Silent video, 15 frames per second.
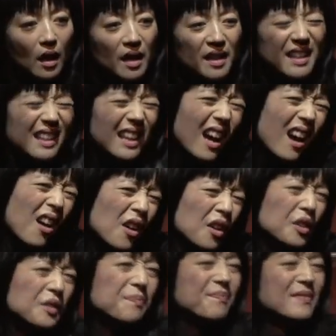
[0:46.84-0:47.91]

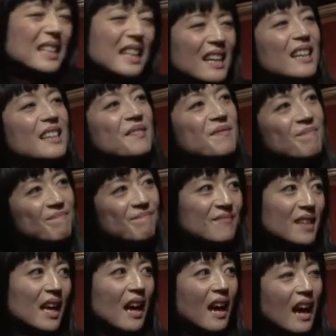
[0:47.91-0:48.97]
No.
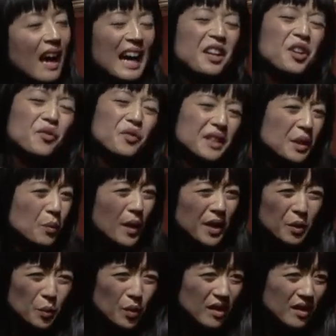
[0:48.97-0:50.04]
I don't really want
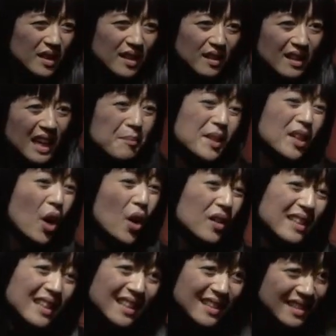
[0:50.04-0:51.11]
to work here. I'm an
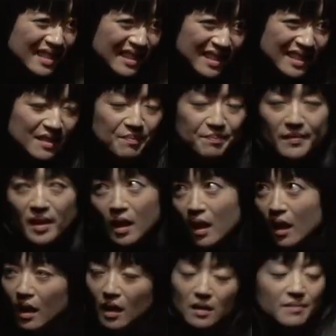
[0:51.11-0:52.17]
artist.
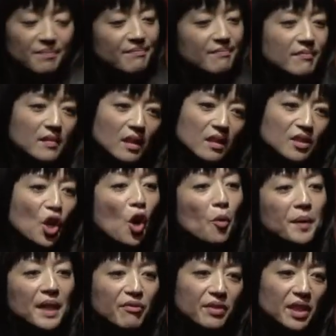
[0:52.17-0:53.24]

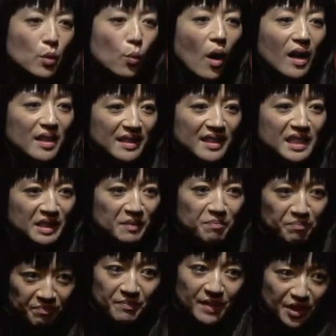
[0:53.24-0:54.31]
Nobody really wants
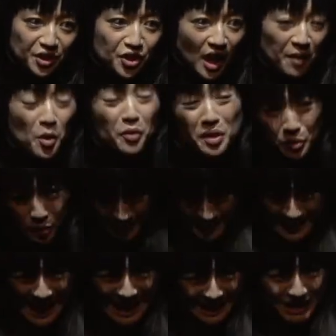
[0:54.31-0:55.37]
this job. Nobody
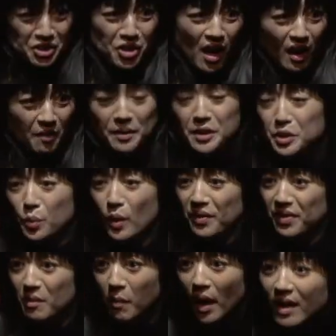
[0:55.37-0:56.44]
wants any job. They just
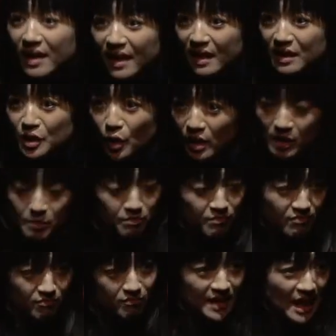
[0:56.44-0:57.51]
want the money so they end up
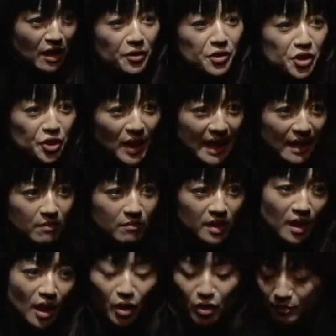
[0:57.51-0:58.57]
dead on the street,
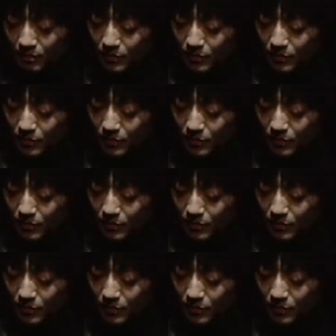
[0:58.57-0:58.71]
you know.